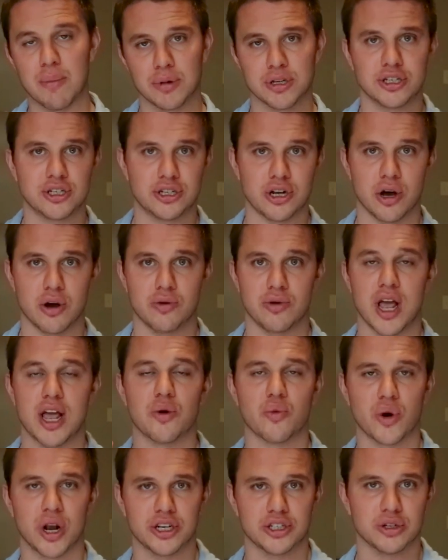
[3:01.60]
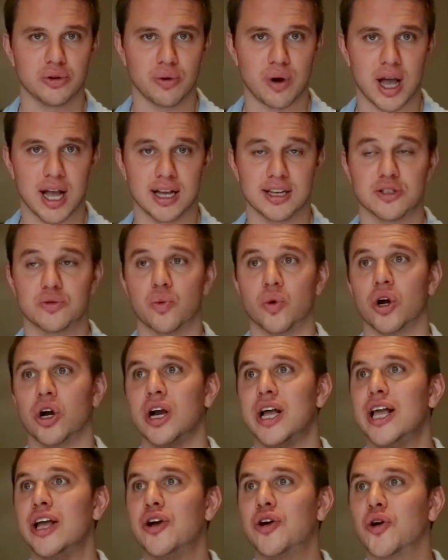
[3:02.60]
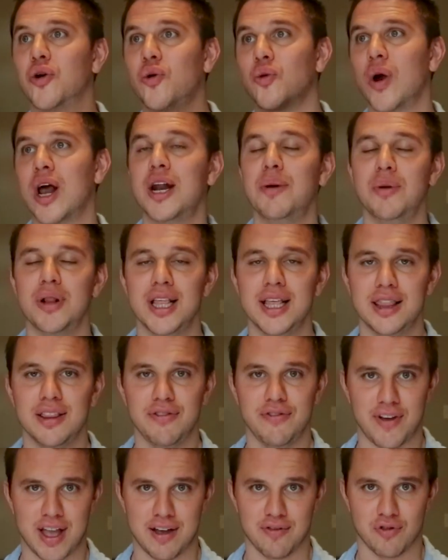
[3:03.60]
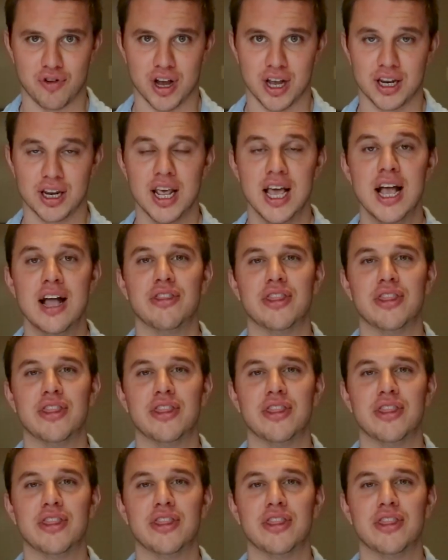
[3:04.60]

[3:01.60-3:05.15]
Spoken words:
Emma Stone, and Rachel Weisz were incredible in The Favorite.